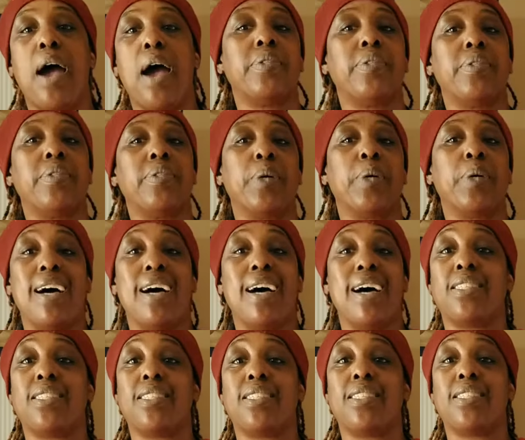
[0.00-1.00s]
because it's
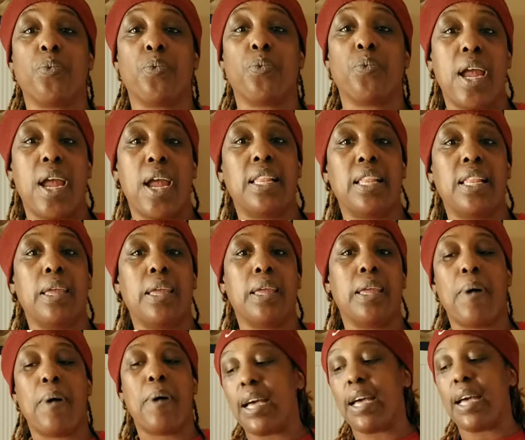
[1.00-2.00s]
the regular
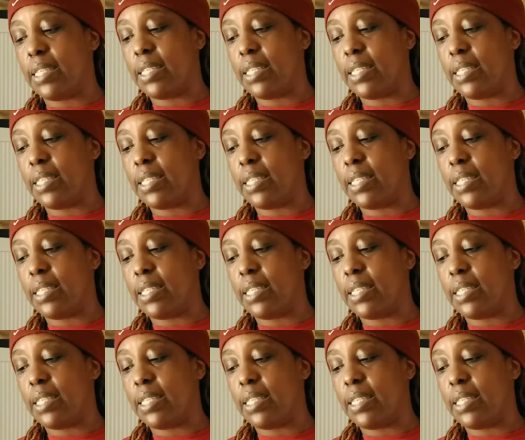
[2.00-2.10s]
epoxy.